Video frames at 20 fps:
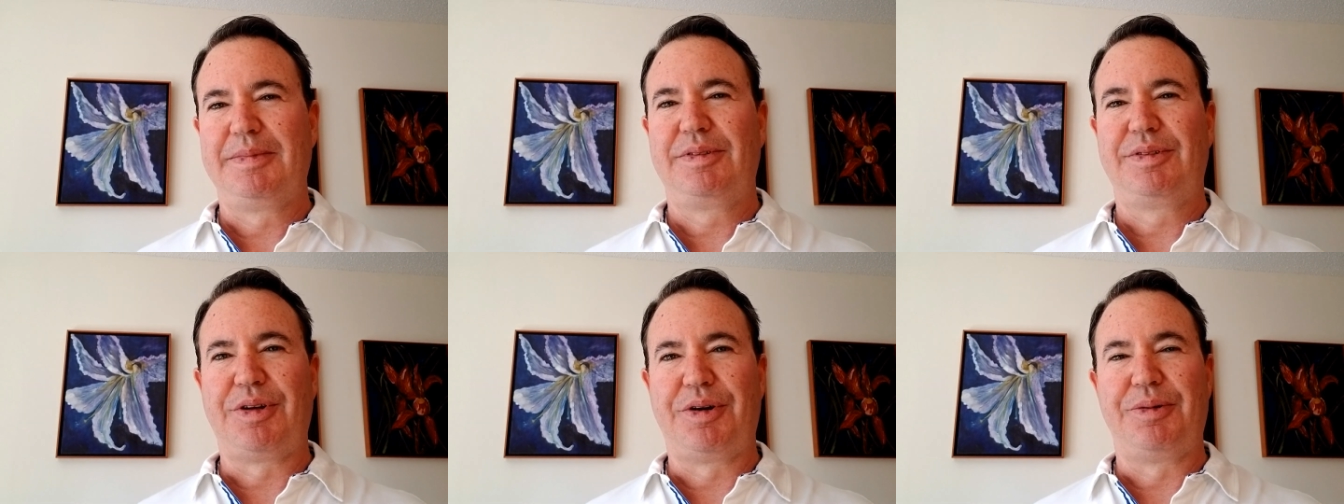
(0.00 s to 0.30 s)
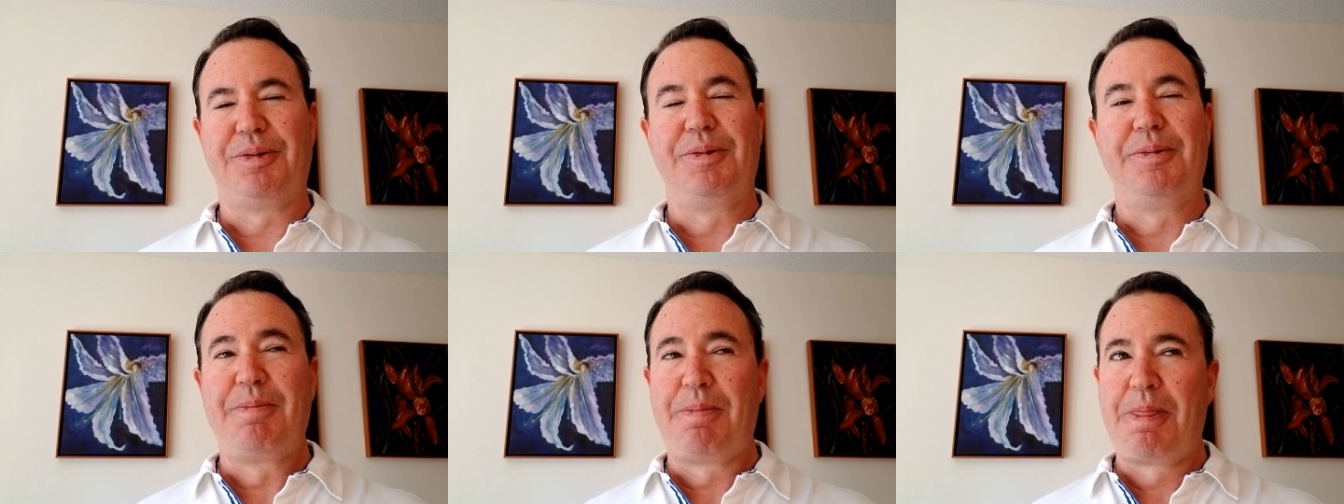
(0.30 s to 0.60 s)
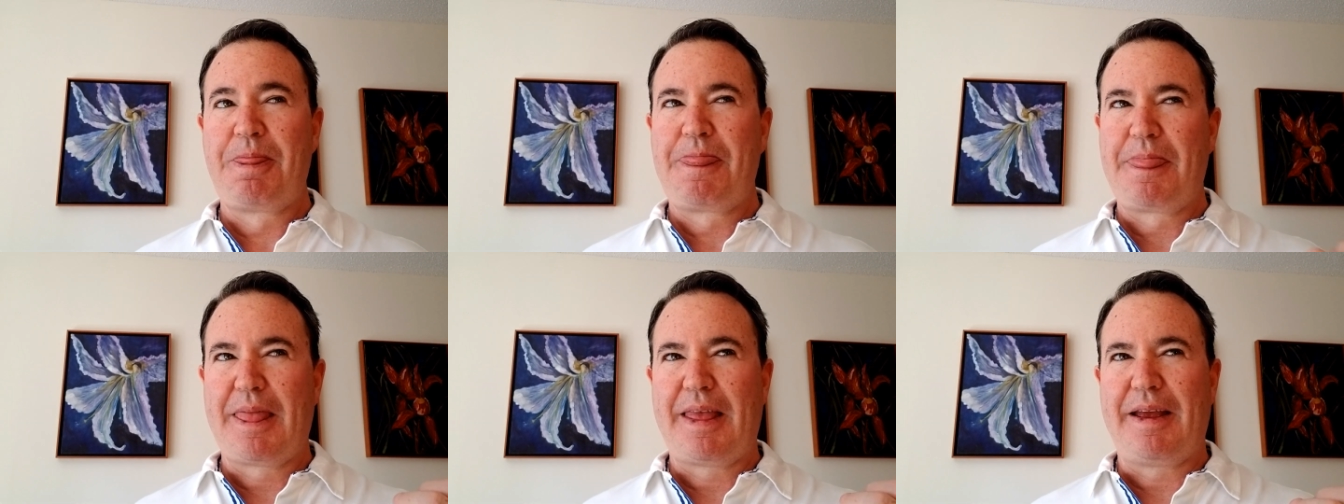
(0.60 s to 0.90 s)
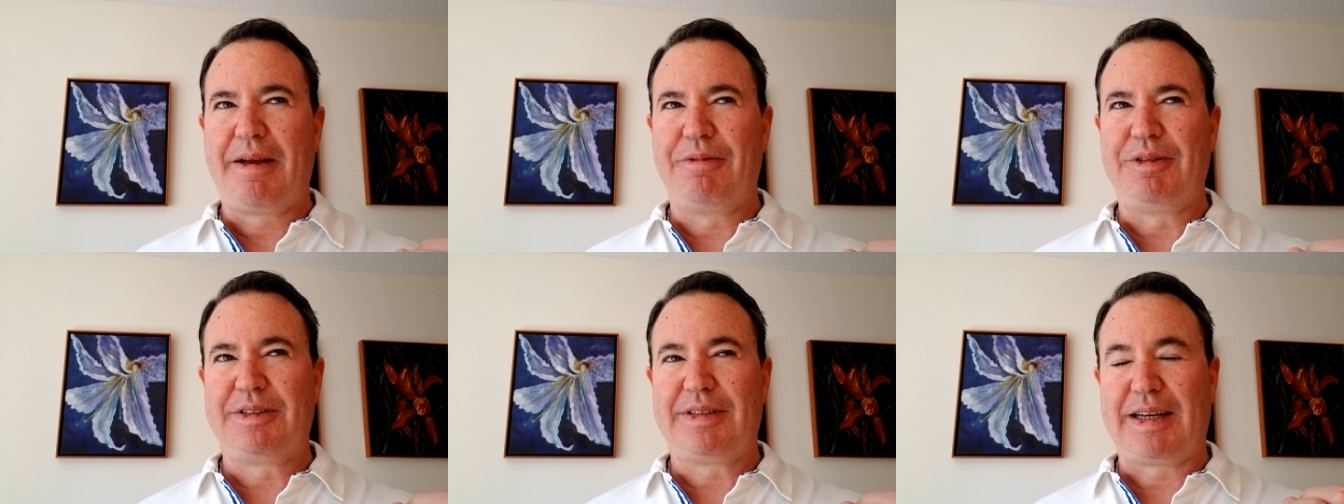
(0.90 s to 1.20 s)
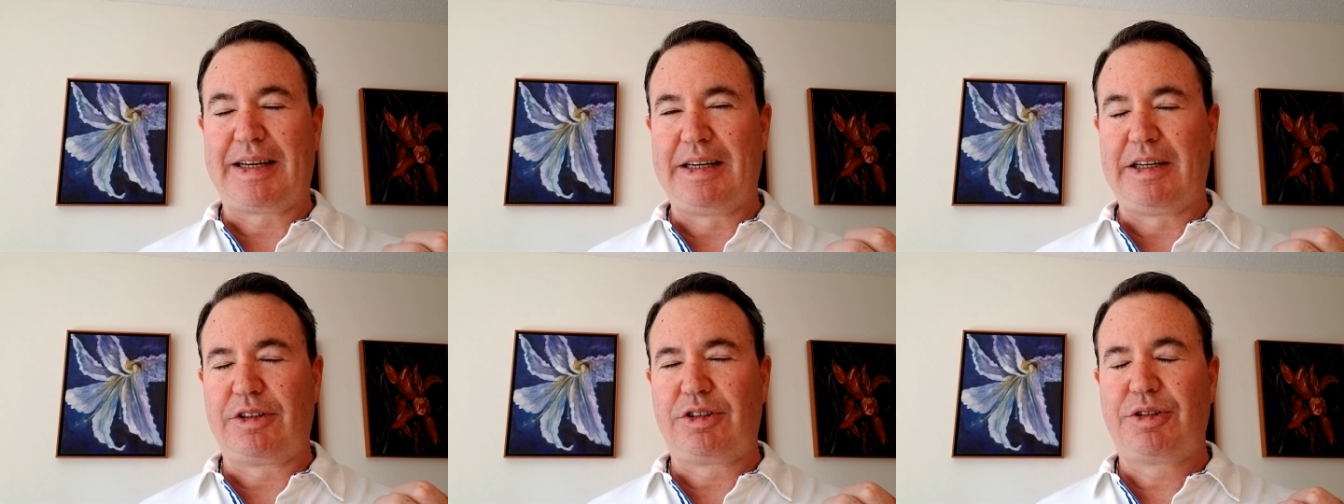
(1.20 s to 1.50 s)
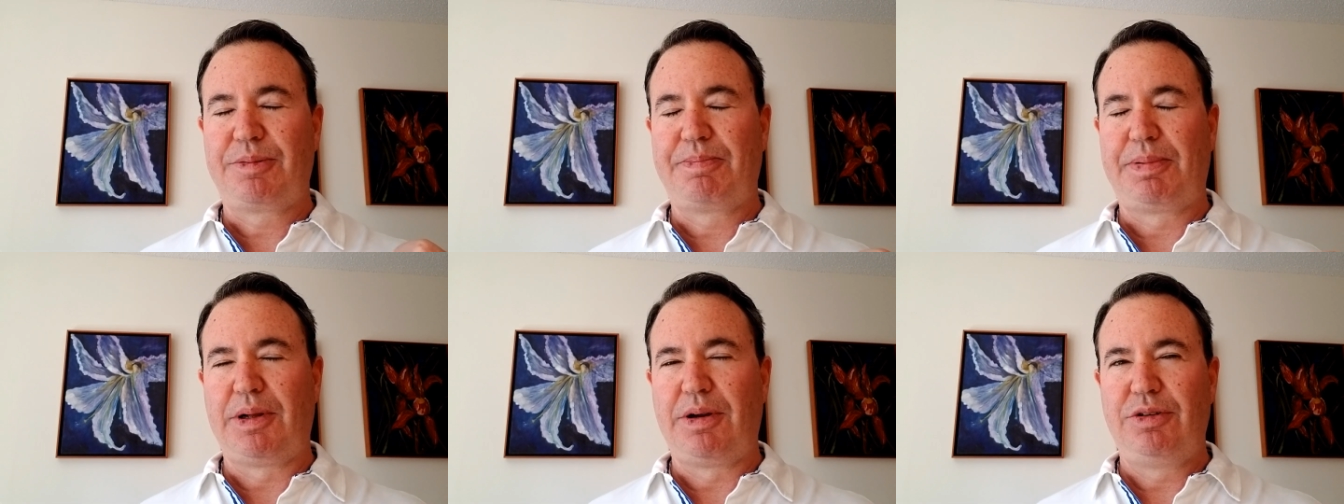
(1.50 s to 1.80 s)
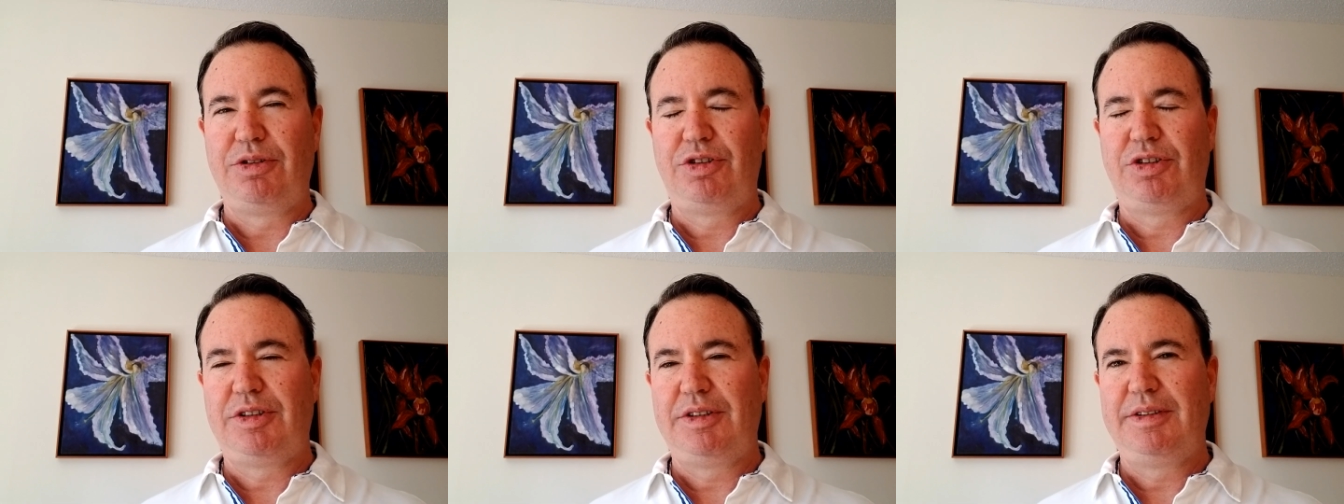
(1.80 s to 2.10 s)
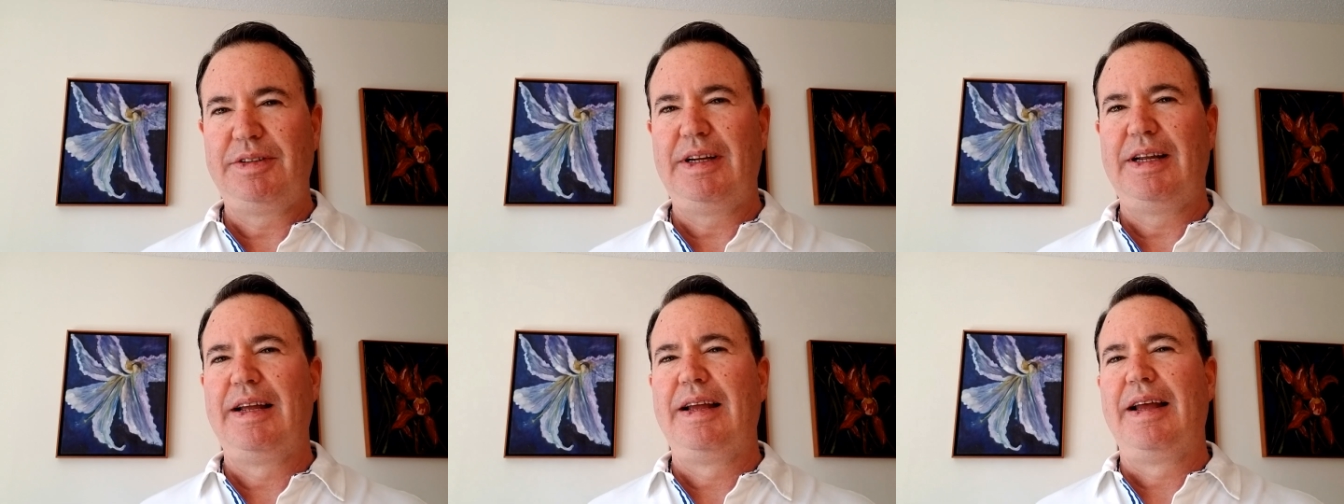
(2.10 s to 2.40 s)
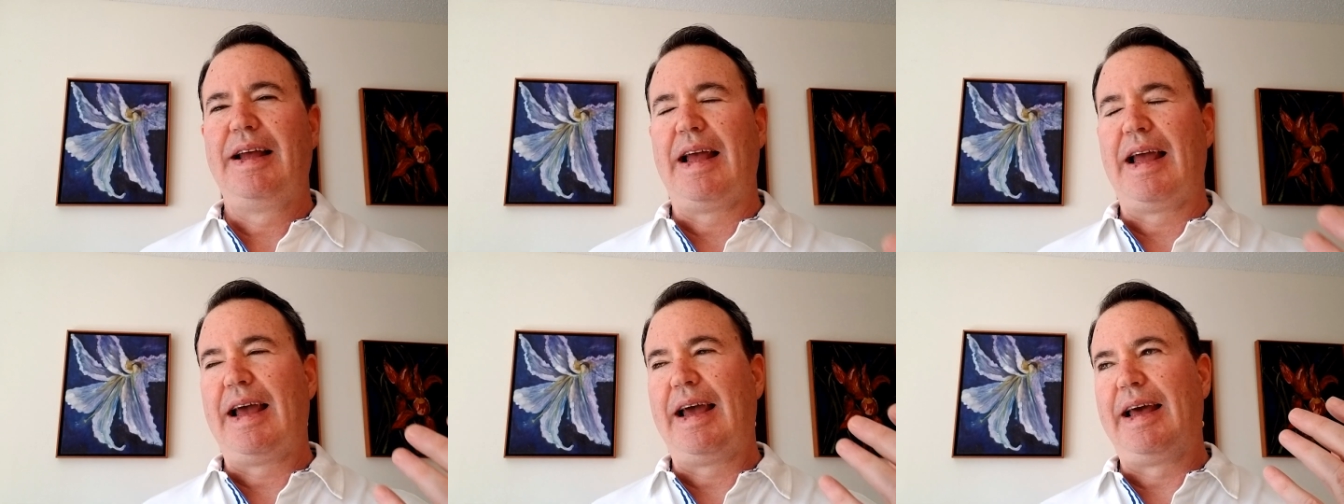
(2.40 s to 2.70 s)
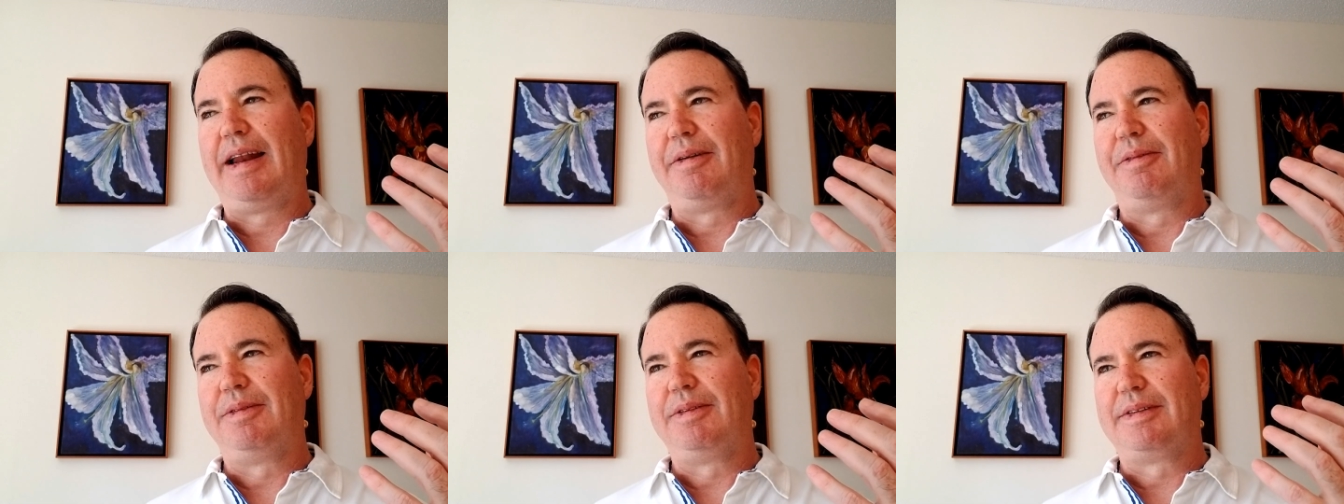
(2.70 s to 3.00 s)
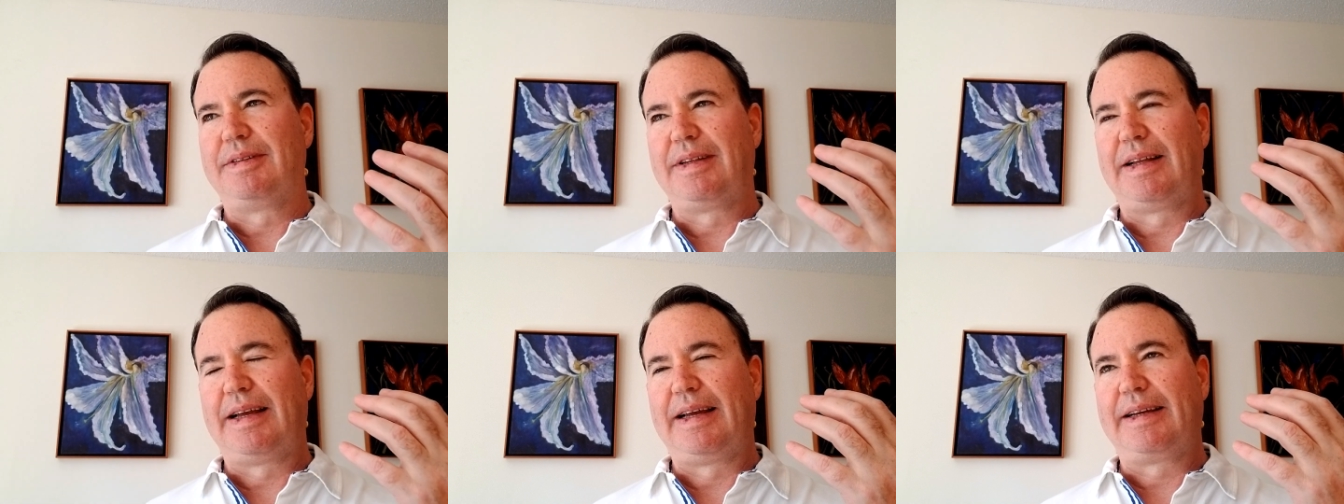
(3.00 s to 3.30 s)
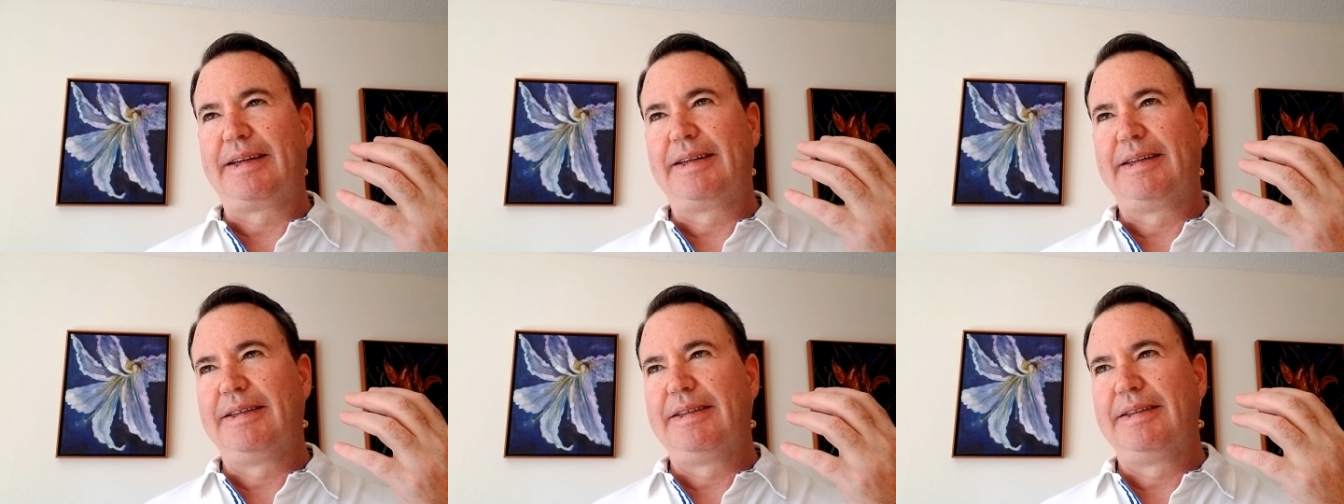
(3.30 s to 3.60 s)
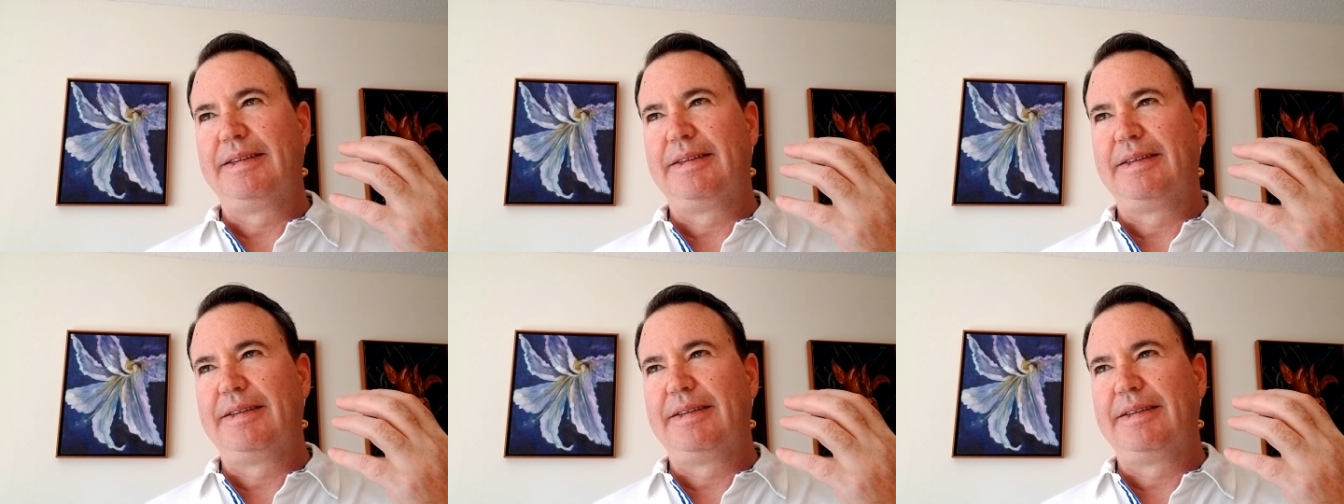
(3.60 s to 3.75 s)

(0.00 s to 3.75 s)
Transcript: So it was like an explosion and it was like